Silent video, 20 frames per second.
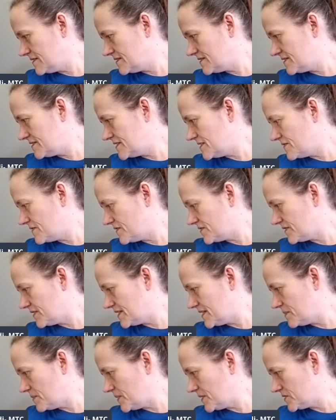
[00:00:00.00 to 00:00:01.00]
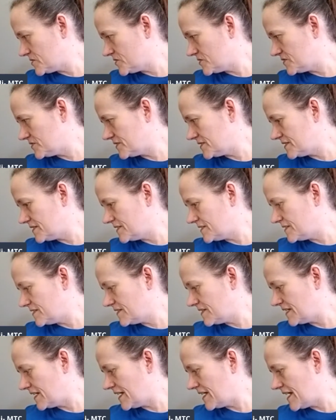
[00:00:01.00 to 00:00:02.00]
see if there's any pictures in
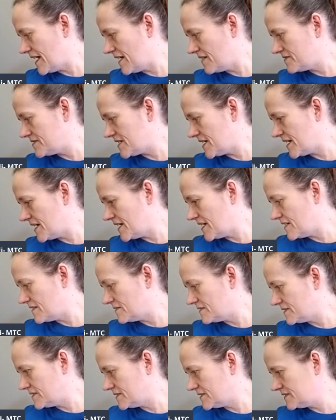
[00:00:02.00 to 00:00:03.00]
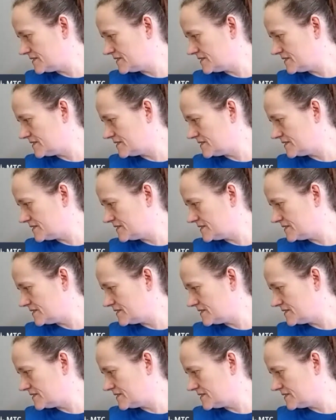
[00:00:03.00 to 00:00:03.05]
that I have to have.